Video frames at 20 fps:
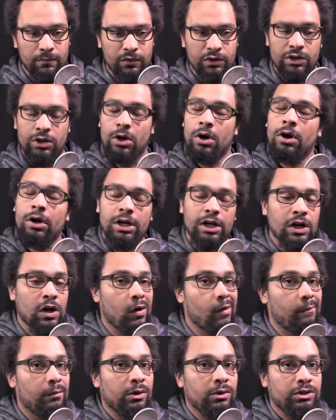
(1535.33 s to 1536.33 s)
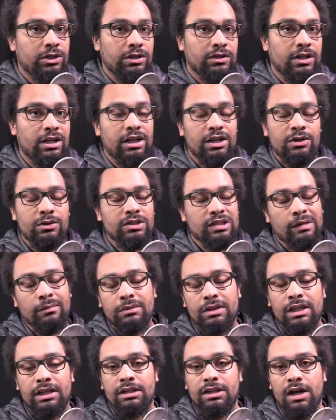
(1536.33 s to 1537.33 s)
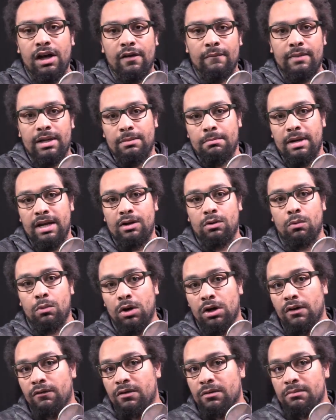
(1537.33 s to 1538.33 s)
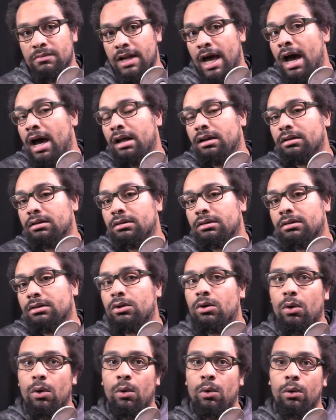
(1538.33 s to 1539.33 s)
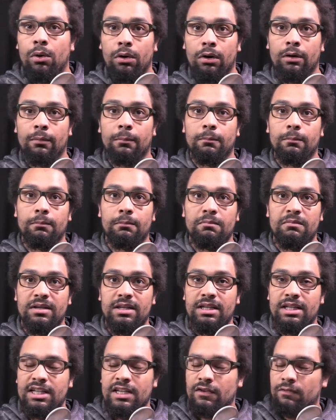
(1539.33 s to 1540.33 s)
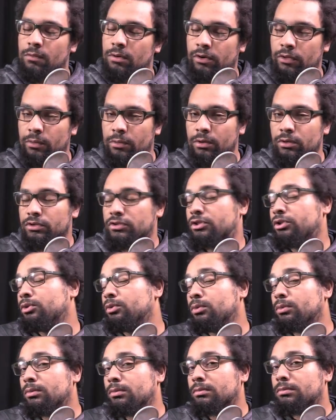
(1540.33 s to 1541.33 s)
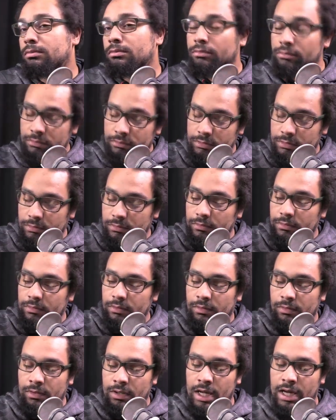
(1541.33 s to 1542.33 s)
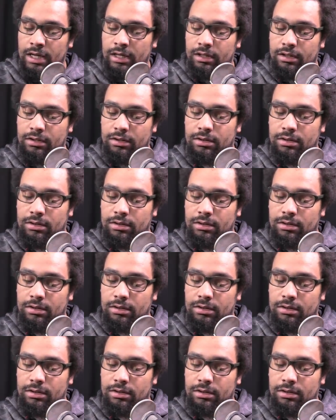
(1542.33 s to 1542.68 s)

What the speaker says: you already know Bushi's going to do something dumb and make one of them not, or give one of the worlds two. Like,